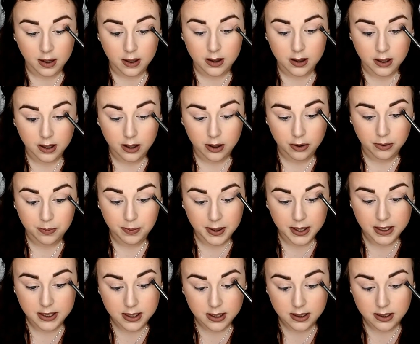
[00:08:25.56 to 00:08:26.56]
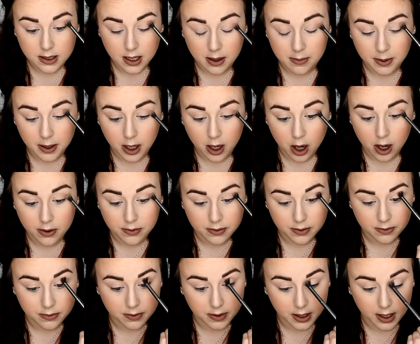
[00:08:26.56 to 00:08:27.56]
little pieces coming off
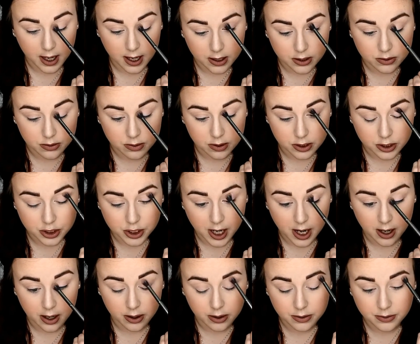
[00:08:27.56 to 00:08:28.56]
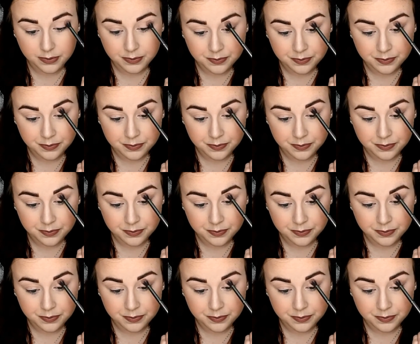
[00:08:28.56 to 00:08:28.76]
of the actual shadow.